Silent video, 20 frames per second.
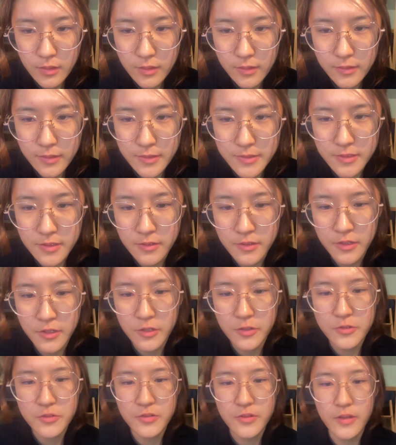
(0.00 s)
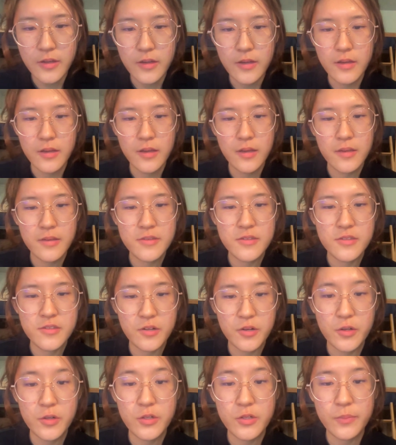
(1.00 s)
let's continue to the
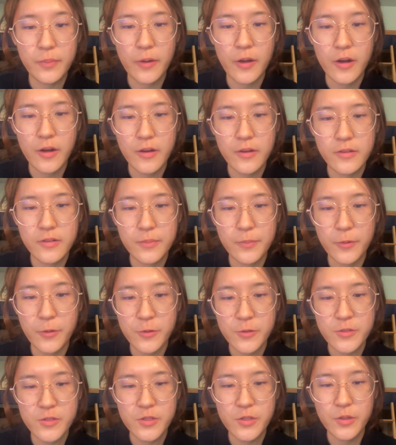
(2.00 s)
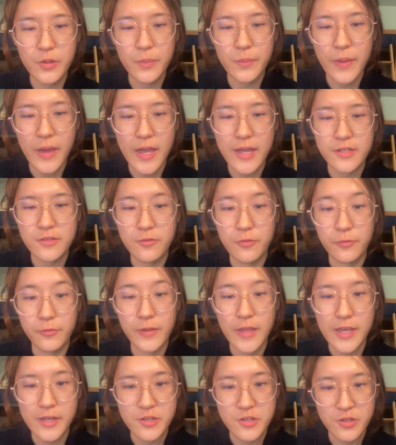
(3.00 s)
third part, personal impact
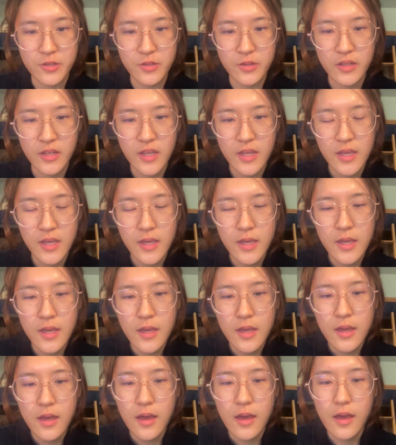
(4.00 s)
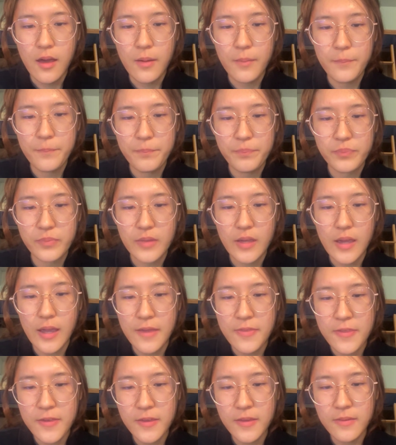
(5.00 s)
reflection. I
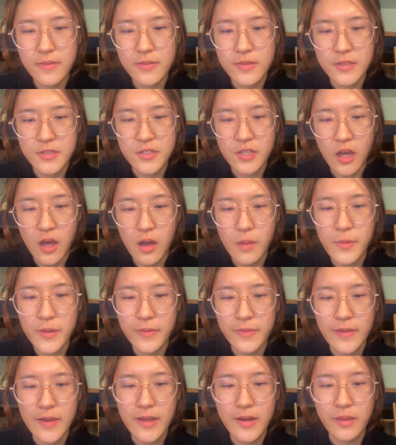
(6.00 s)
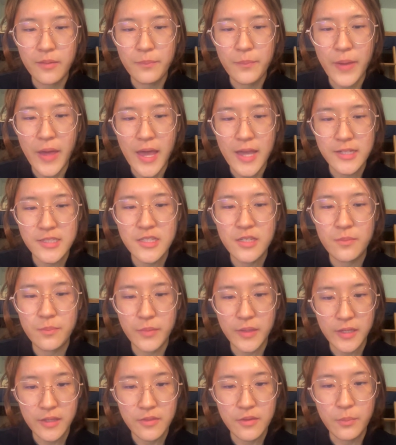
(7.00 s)
think the topic that impacted
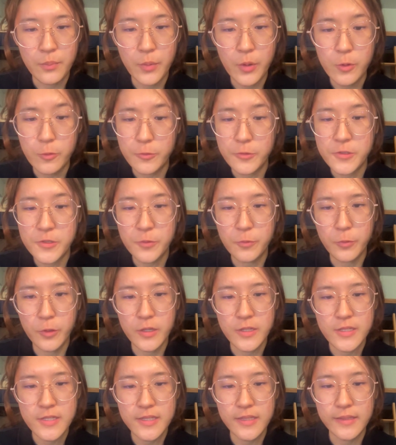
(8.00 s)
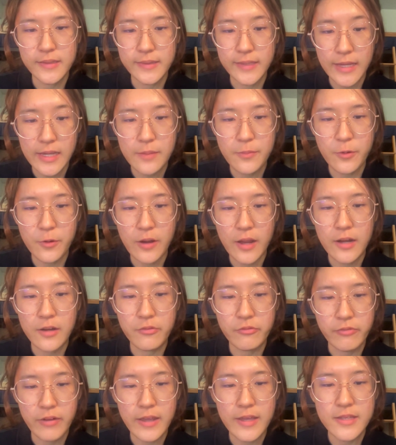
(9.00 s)
me the most was labor
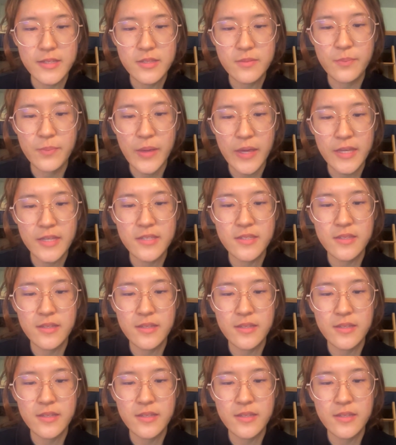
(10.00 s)
and race-based